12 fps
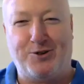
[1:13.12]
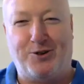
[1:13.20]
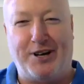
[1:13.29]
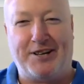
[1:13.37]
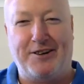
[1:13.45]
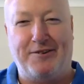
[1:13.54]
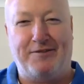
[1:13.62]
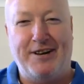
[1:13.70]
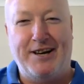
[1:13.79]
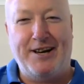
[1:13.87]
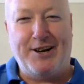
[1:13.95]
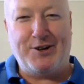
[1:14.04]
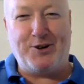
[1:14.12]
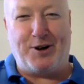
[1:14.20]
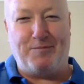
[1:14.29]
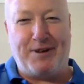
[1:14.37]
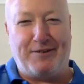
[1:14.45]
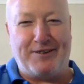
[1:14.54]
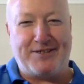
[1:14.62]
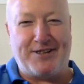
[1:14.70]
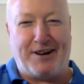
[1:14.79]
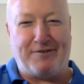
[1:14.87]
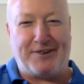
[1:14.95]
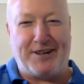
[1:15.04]
look like you've got a bit of a
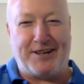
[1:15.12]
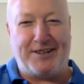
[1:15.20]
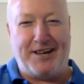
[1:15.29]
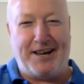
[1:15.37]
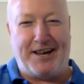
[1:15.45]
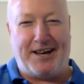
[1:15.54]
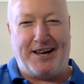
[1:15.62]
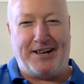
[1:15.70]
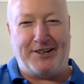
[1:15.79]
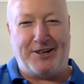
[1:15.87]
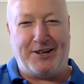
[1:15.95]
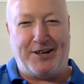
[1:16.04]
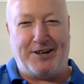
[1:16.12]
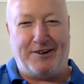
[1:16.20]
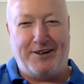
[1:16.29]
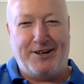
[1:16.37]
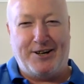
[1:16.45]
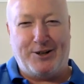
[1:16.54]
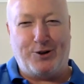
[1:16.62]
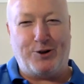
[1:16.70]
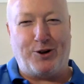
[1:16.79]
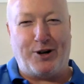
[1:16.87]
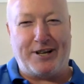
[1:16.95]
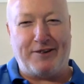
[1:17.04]
tough gig there, and you
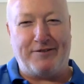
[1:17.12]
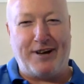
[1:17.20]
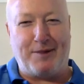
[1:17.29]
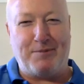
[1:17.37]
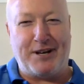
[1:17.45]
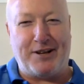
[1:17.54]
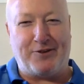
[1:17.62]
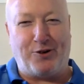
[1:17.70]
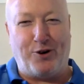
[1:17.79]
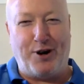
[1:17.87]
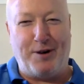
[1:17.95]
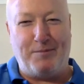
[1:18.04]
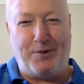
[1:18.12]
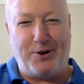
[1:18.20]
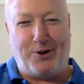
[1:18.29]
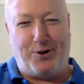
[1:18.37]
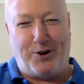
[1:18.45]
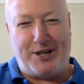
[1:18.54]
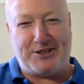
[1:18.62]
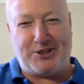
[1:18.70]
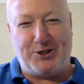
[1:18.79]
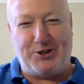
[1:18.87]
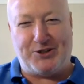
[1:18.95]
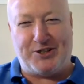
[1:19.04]
look like you've done a bit of time on the ice
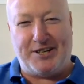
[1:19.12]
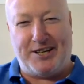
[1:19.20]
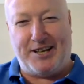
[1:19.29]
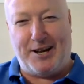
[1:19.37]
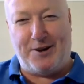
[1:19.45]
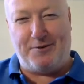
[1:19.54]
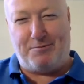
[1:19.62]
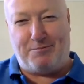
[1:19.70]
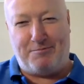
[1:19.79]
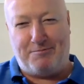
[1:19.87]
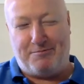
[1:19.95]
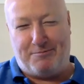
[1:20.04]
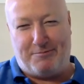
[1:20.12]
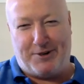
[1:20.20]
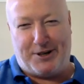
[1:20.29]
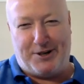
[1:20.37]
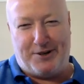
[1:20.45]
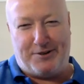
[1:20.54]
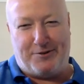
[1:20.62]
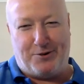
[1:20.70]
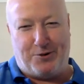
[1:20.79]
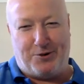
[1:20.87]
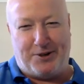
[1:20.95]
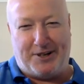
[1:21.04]
too, so you know what you're
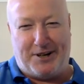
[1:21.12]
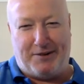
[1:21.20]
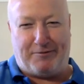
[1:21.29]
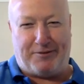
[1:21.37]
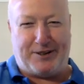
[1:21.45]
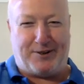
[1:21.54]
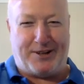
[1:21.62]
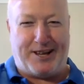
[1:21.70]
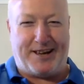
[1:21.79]
doing and everything like